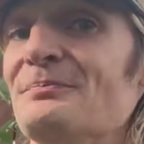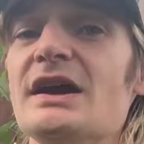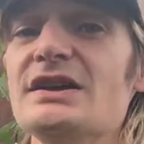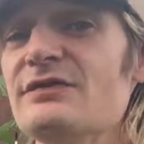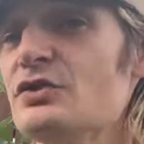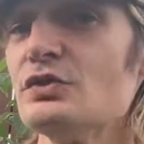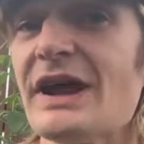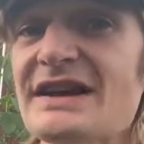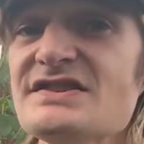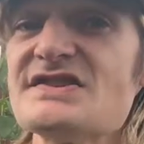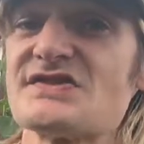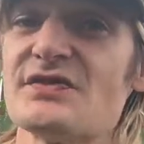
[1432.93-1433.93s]
And if you like
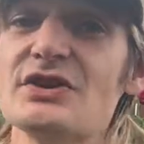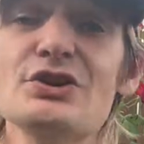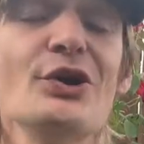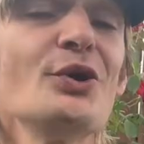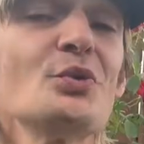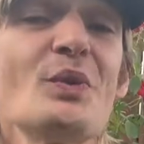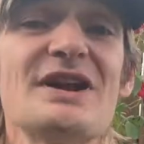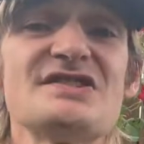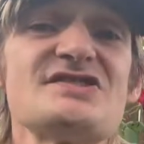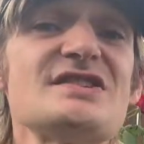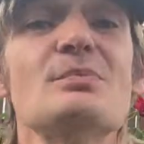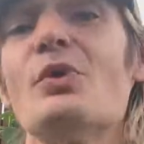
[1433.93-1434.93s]
this video and want
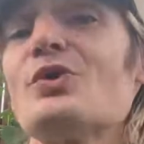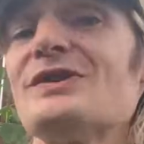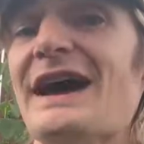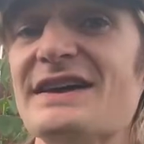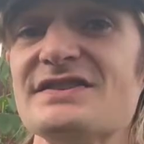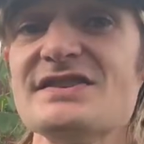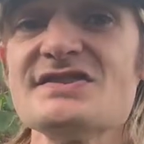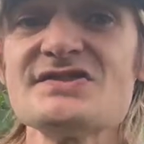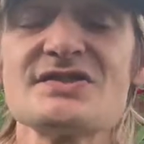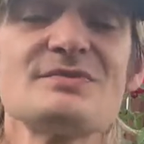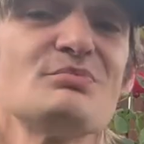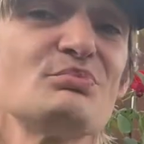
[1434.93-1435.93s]
to see more like this,